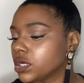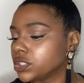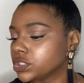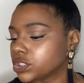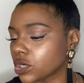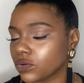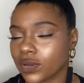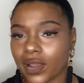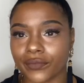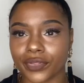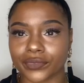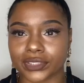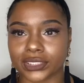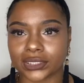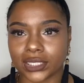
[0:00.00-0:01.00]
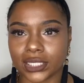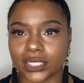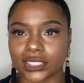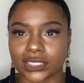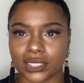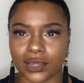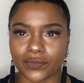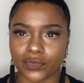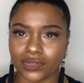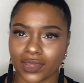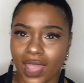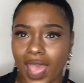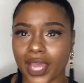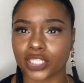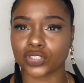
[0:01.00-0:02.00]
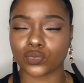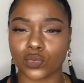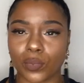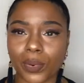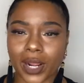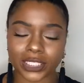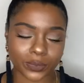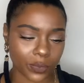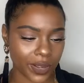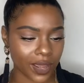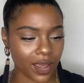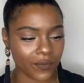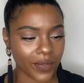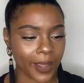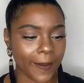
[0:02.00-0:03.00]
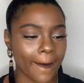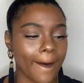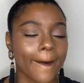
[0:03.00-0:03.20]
don't have the receipt to give you the actual price point of it,